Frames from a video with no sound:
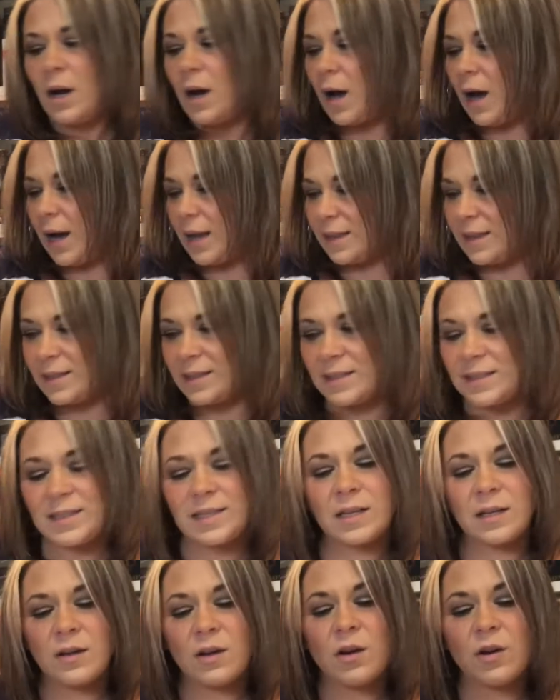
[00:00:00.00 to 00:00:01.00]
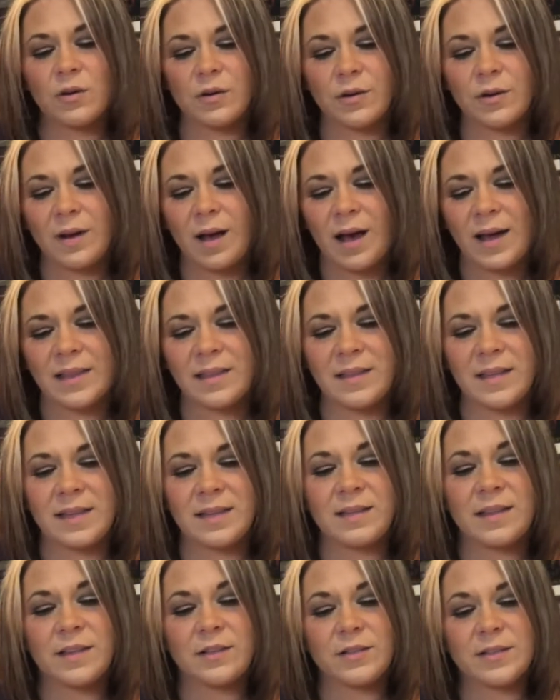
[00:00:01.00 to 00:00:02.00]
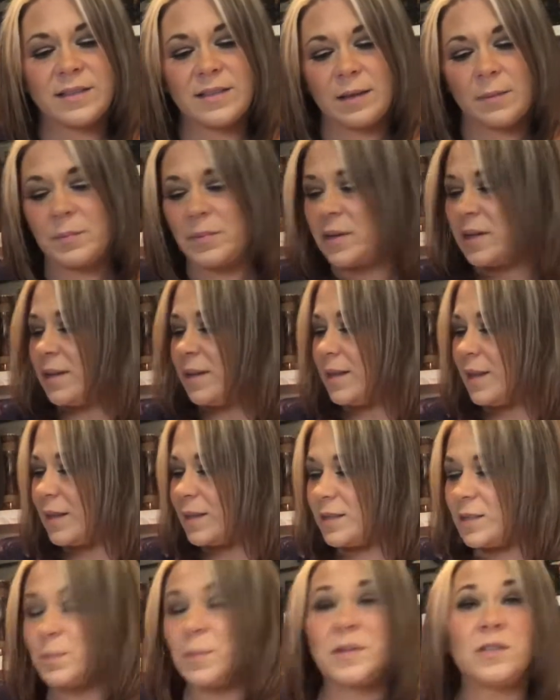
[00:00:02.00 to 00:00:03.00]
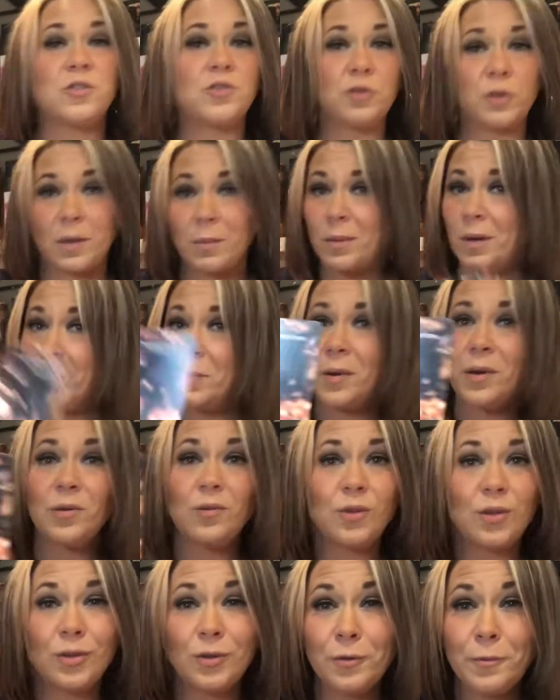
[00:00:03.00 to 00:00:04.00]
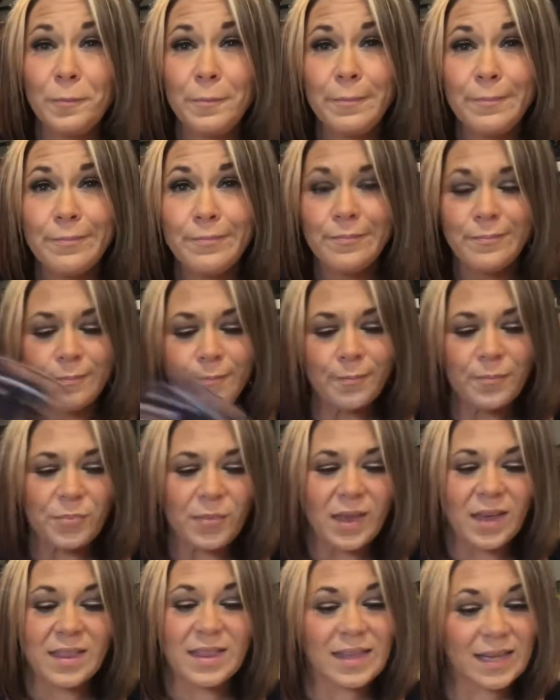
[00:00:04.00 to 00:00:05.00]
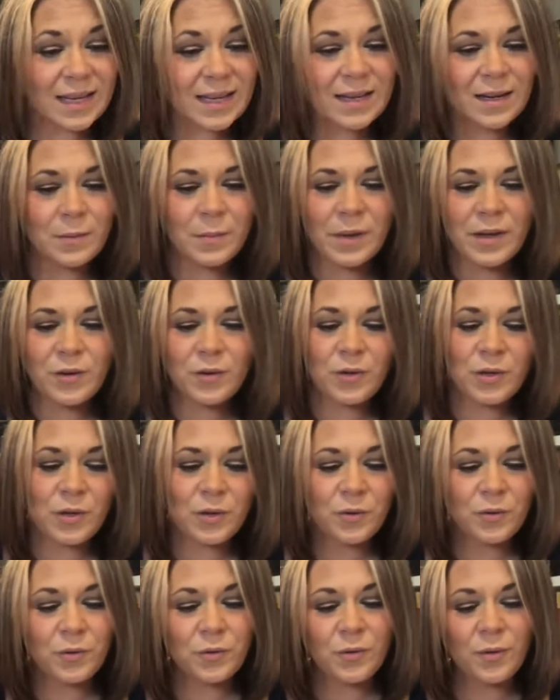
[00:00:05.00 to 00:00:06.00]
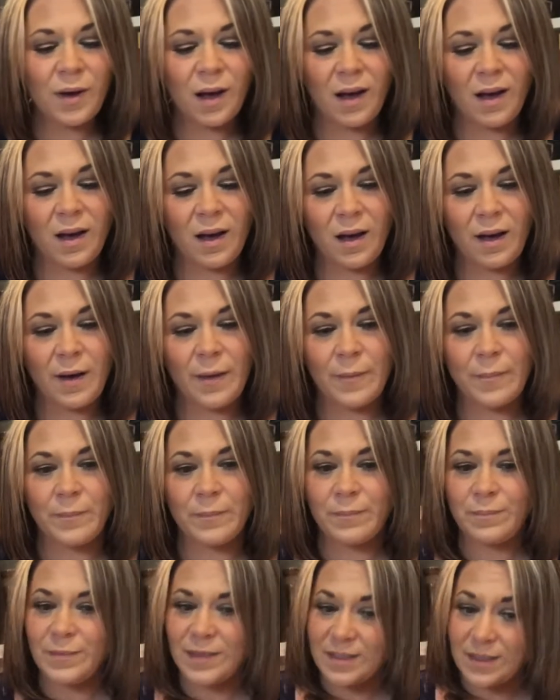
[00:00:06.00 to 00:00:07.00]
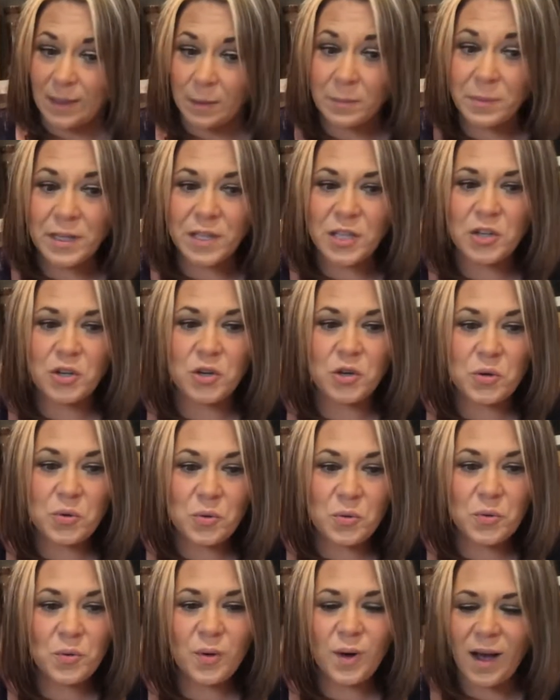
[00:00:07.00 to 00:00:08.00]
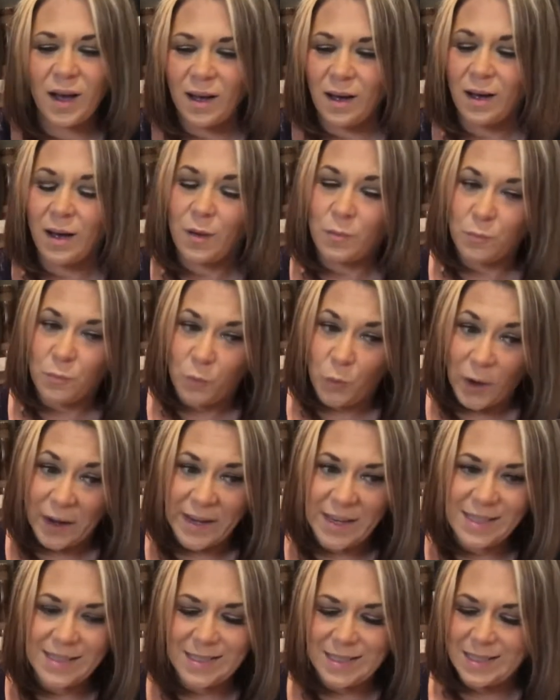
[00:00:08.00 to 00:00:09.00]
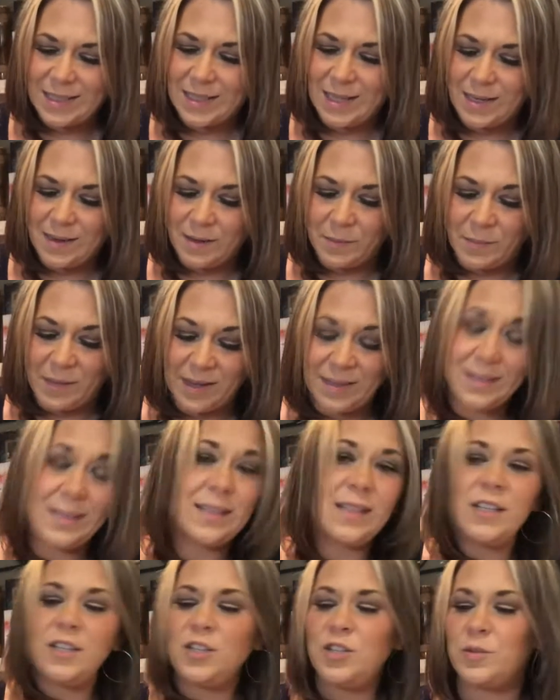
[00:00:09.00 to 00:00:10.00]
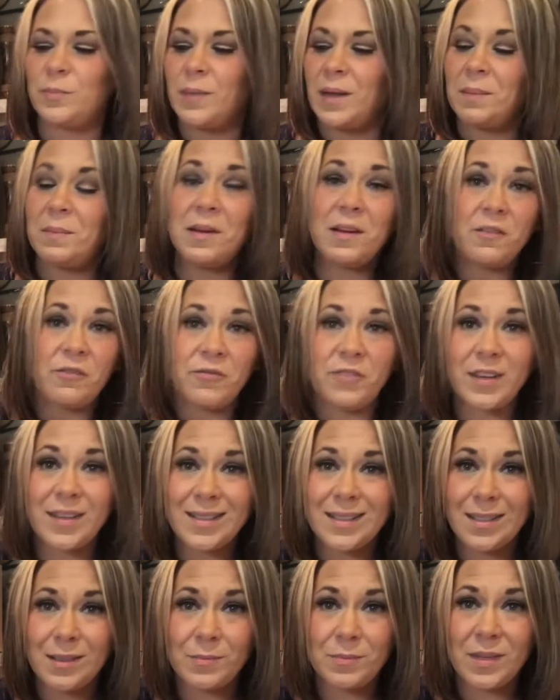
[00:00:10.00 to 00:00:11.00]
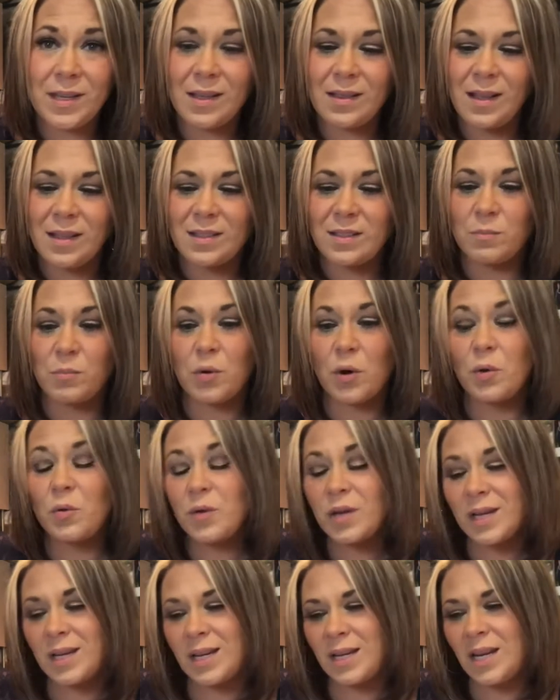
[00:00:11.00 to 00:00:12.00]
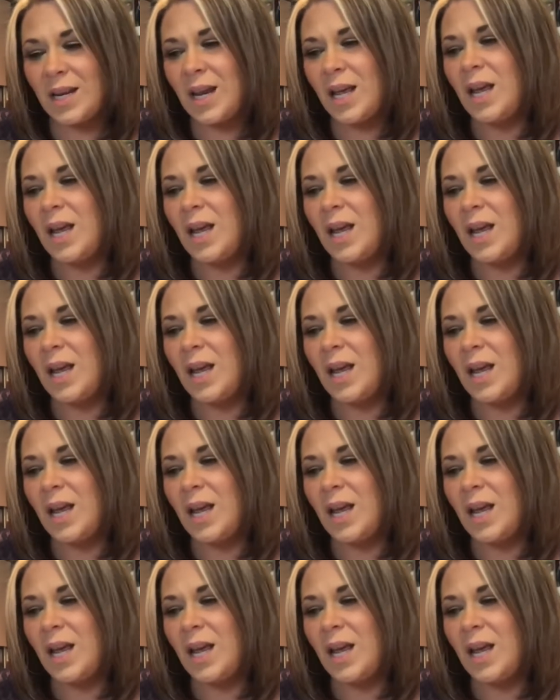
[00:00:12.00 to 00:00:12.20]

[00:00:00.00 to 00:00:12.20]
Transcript: I think it's going to hurt. I think there's somebody that's been dreaming about you, thinking about you, um, somebody new, uh, waiting to send a message, maybe to fix something that's broken.